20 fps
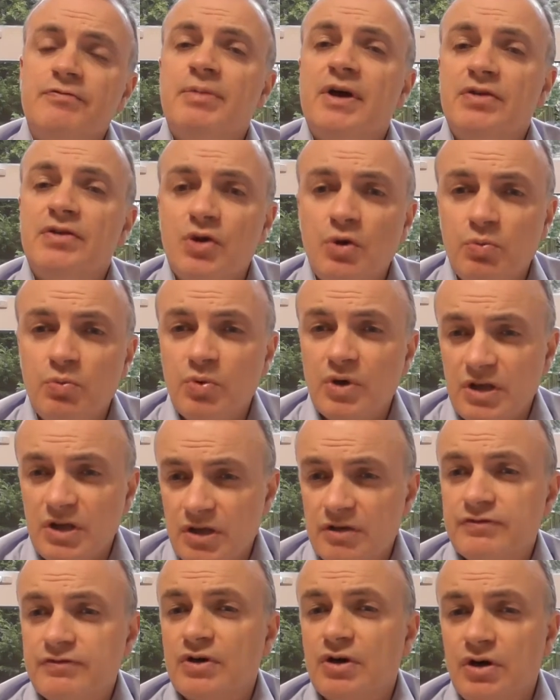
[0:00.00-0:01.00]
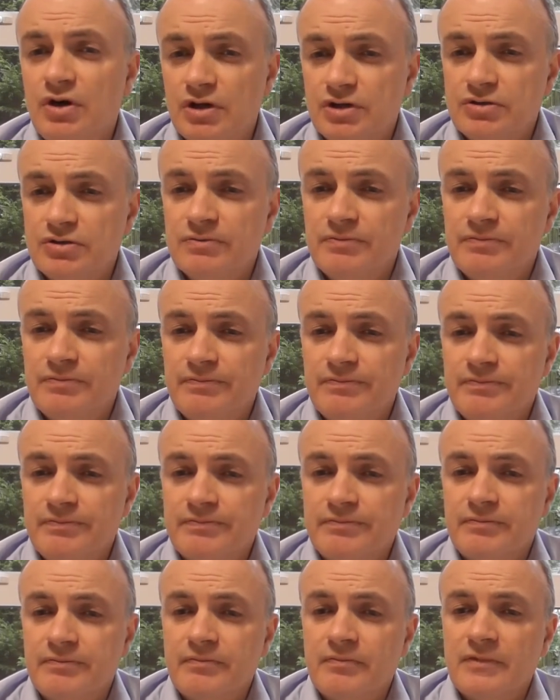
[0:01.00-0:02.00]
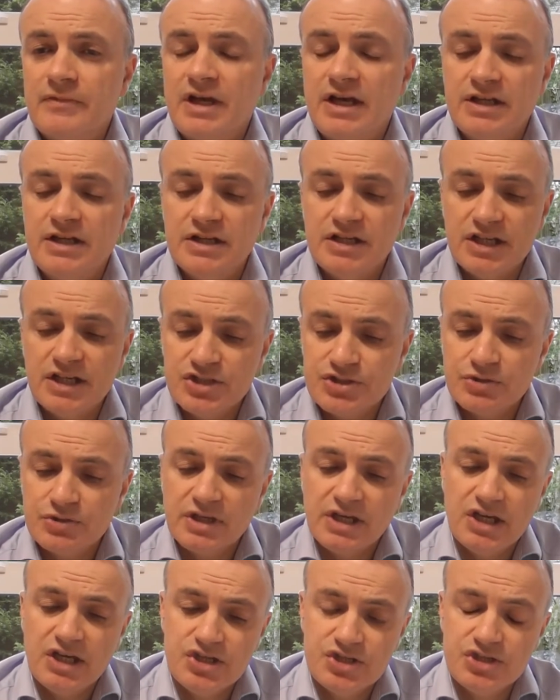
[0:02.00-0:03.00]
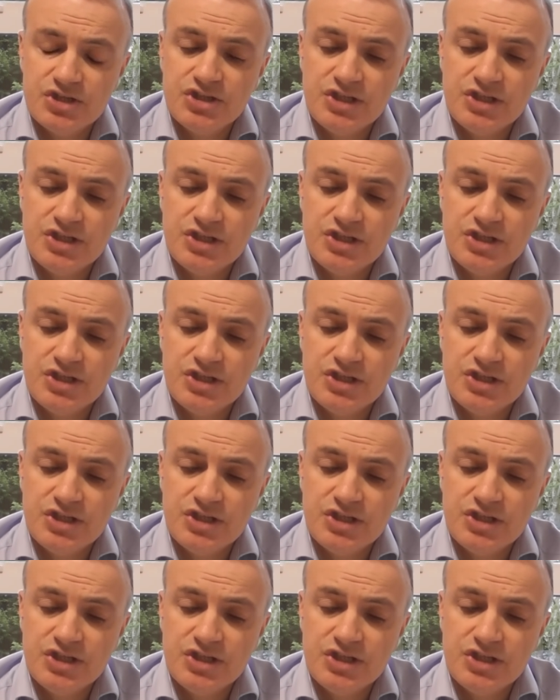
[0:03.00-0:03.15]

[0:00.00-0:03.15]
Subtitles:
by the will of God. And on each occasion,